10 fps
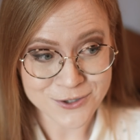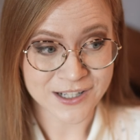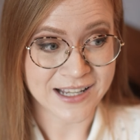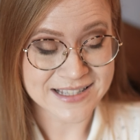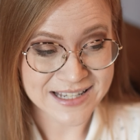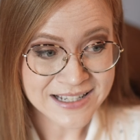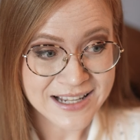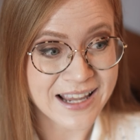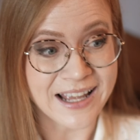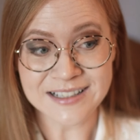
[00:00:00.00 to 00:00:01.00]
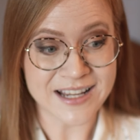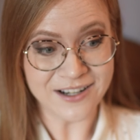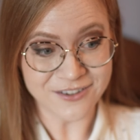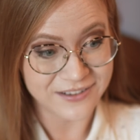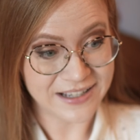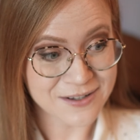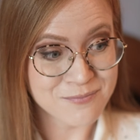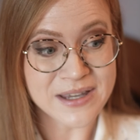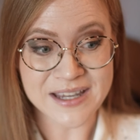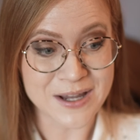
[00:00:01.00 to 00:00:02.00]
socializing and kind of like
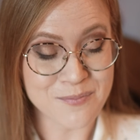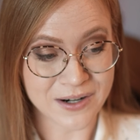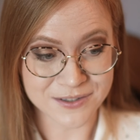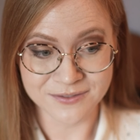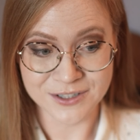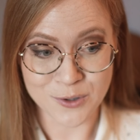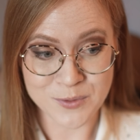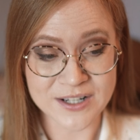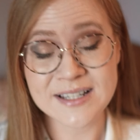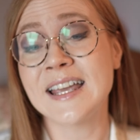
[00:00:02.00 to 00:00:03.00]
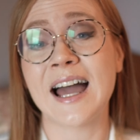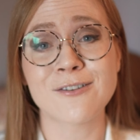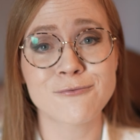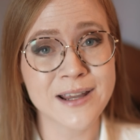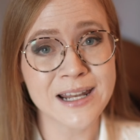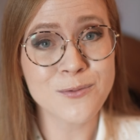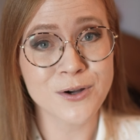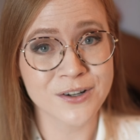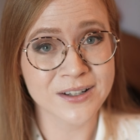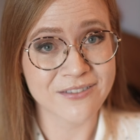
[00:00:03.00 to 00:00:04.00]
being a part of the community, I really
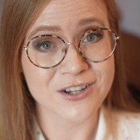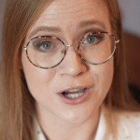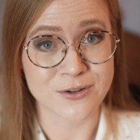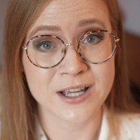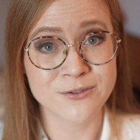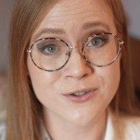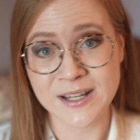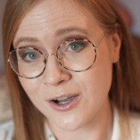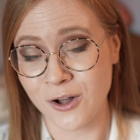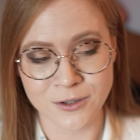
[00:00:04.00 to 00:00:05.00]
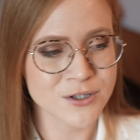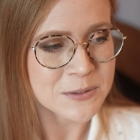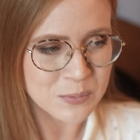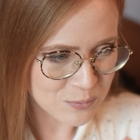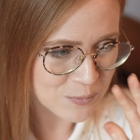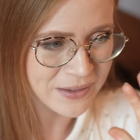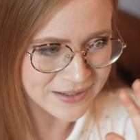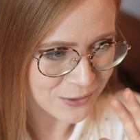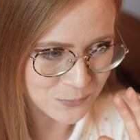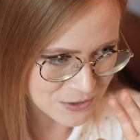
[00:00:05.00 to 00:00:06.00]
want to give a shout out to Nicole. She's probably
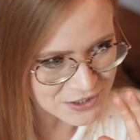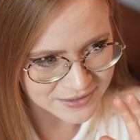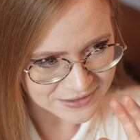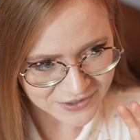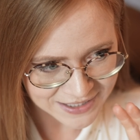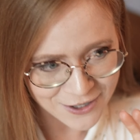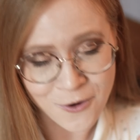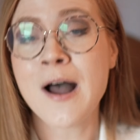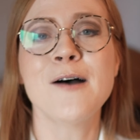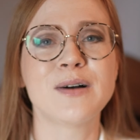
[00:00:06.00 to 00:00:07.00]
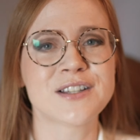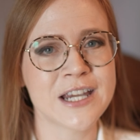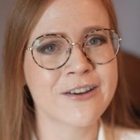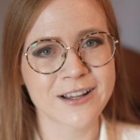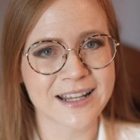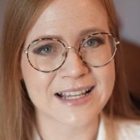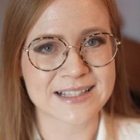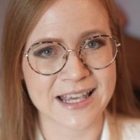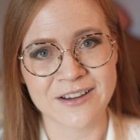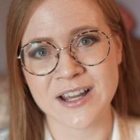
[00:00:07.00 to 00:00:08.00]
not watching this video, but she really
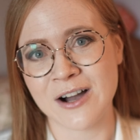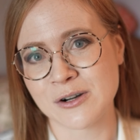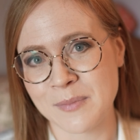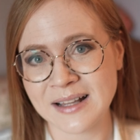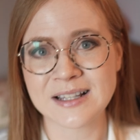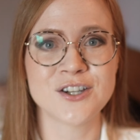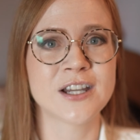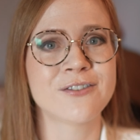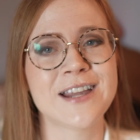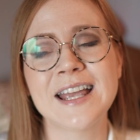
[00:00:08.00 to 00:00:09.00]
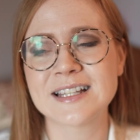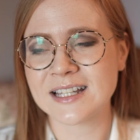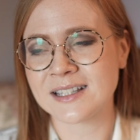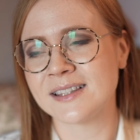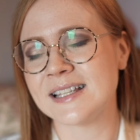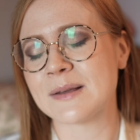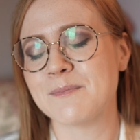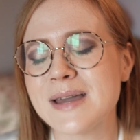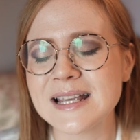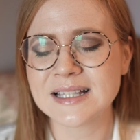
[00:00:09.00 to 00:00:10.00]
saved our butt. She created these
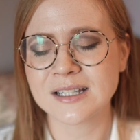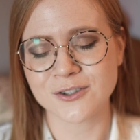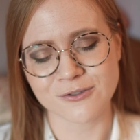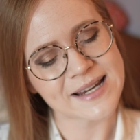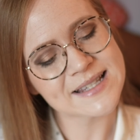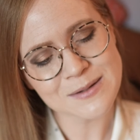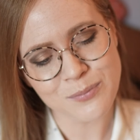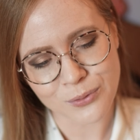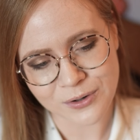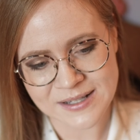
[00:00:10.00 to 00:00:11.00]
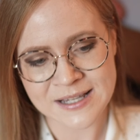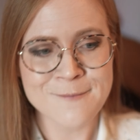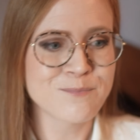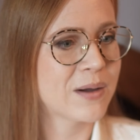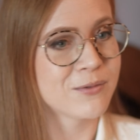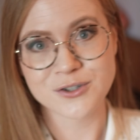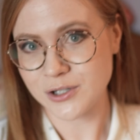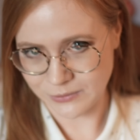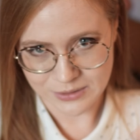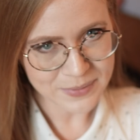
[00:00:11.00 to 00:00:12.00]
amazing grazing boards. I'm gonna show you a